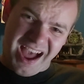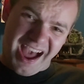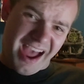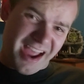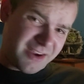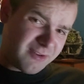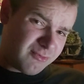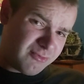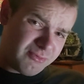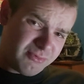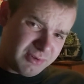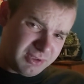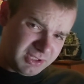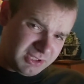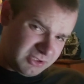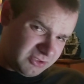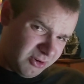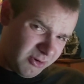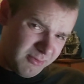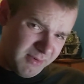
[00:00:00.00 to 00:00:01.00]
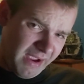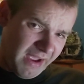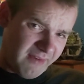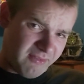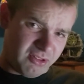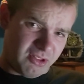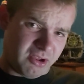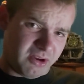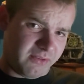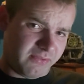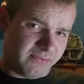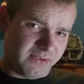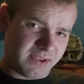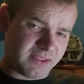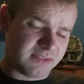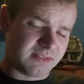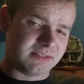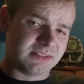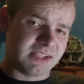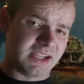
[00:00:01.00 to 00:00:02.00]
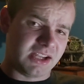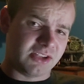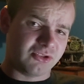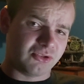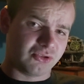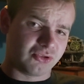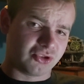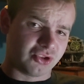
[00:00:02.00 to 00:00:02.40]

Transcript: I really don't have a lot of faith in Daniel